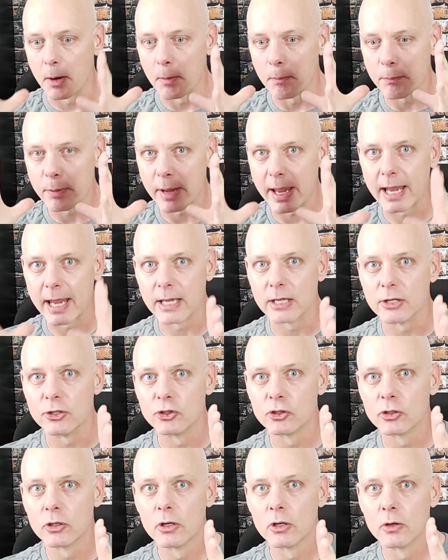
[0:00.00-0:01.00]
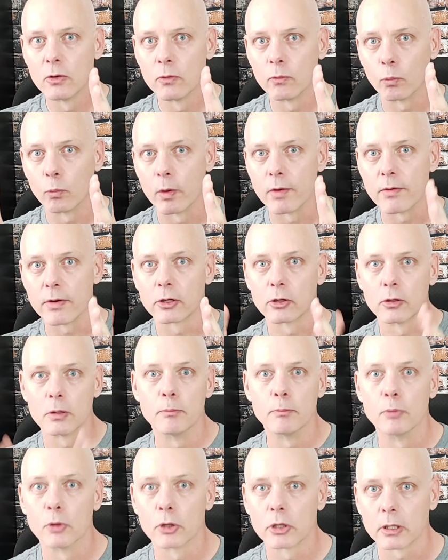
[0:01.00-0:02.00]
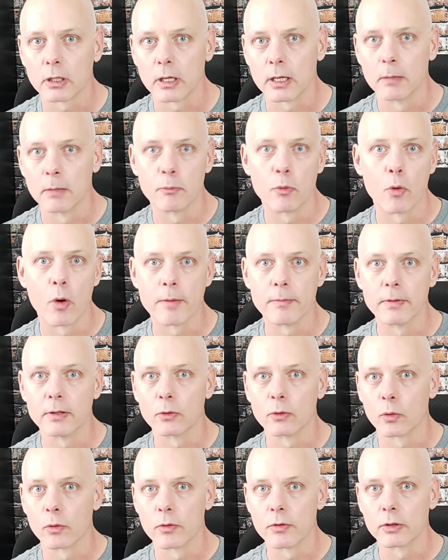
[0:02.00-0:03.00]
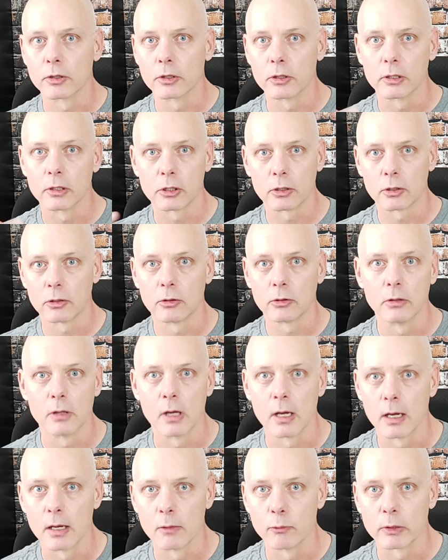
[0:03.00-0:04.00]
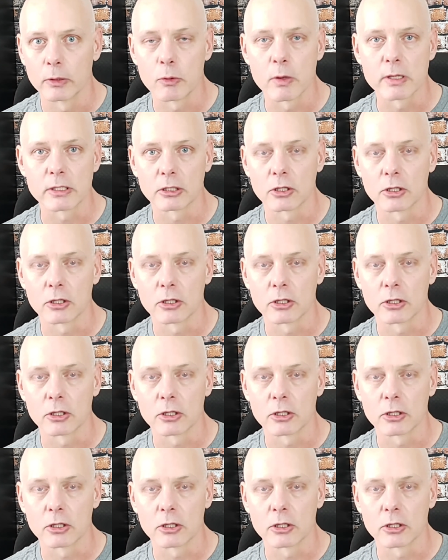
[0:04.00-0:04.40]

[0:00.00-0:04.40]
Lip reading: page where they're going to book an appointment or they're going to request a